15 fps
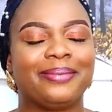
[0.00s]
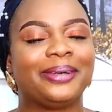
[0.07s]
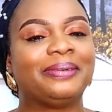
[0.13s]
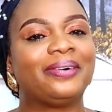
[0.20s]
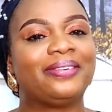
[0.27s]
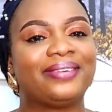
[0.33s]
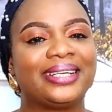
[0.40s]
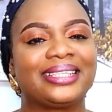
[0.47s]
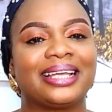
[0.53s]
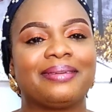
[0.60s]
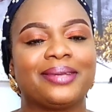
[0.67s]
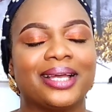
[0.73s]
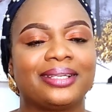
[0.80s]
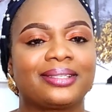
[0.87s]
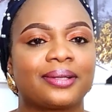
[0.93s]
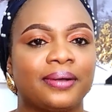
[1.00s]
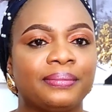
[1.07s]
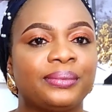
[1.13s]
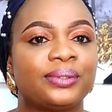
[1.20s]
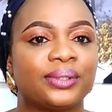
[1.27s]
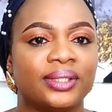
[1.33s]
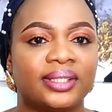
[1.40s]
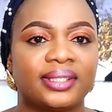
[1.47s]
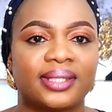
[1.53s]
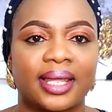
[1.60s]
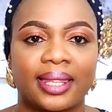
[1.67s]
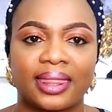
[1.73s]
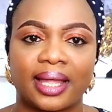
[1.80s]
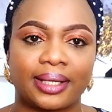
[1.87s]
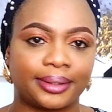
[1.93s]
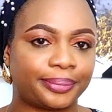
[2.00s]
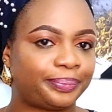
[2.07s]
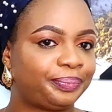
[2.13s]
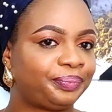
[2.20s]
But over time he has come to understand that